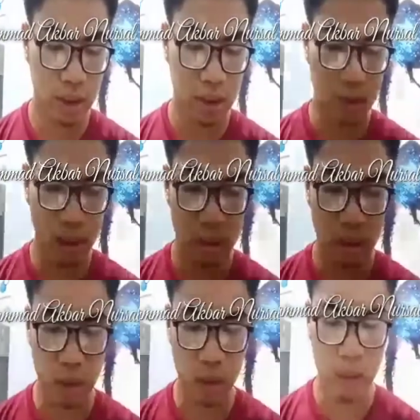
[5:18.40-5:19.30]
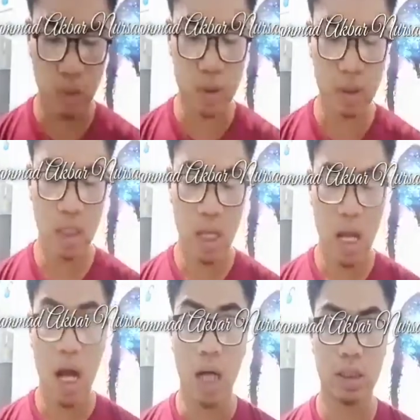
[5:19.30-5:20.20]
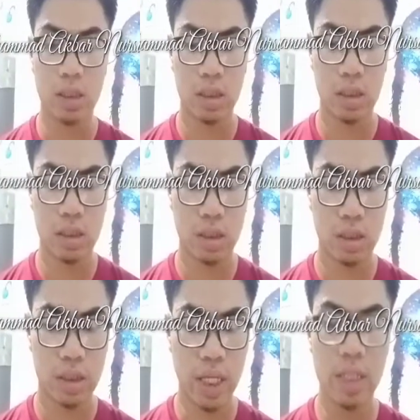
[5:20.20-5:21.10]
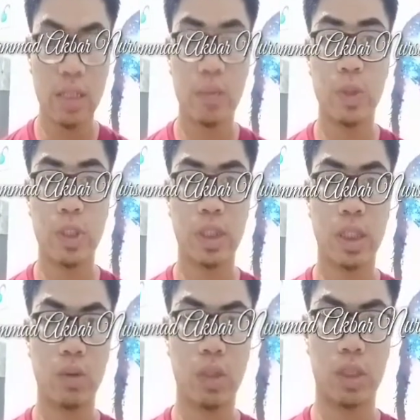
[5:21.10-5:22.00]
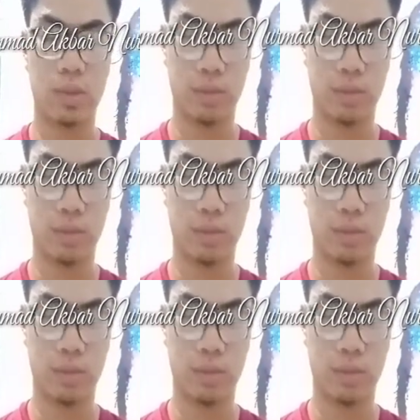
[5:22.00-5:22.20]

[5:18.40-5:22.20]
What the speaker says: the target language as their first language.